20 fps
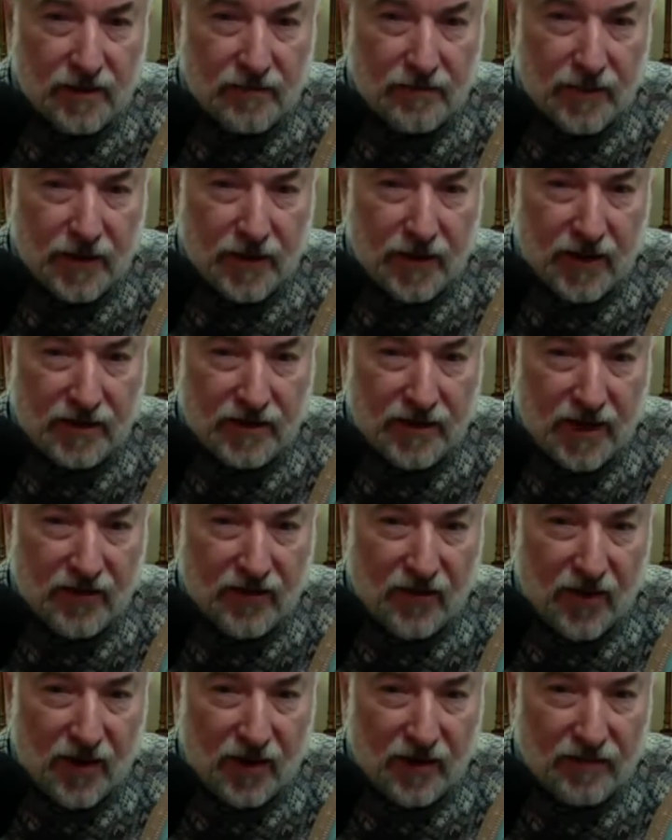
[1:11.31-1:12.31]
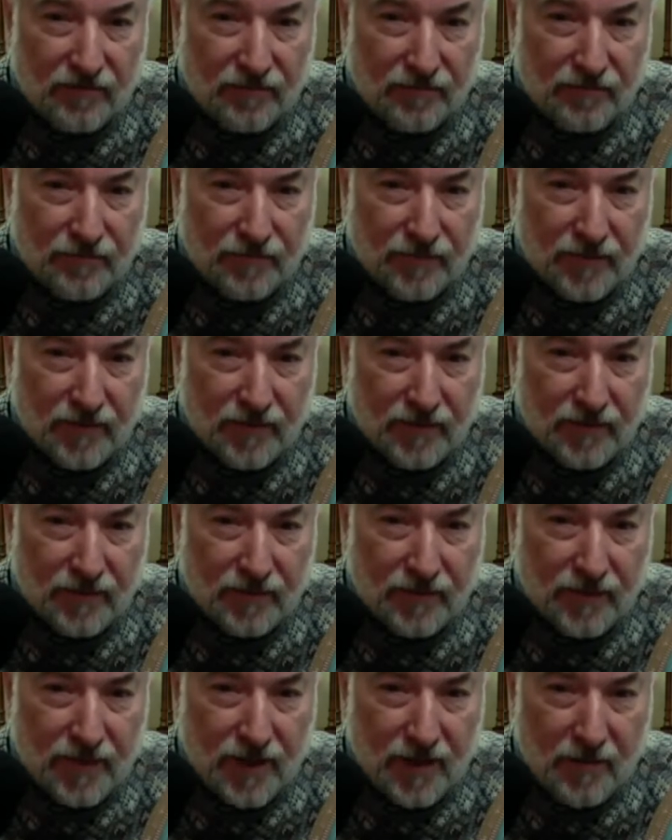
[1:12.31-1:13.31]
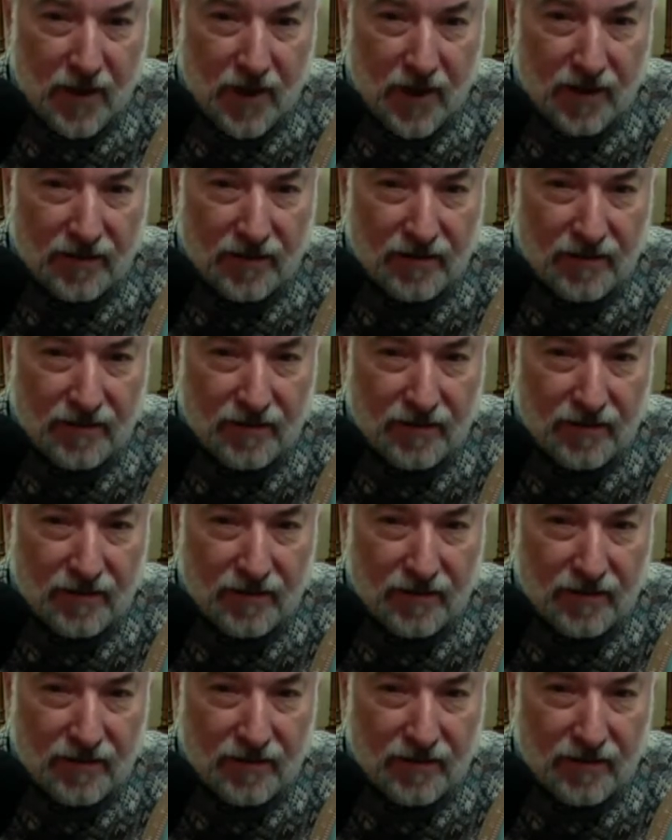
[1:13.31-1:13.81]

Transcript: because I thought, come on,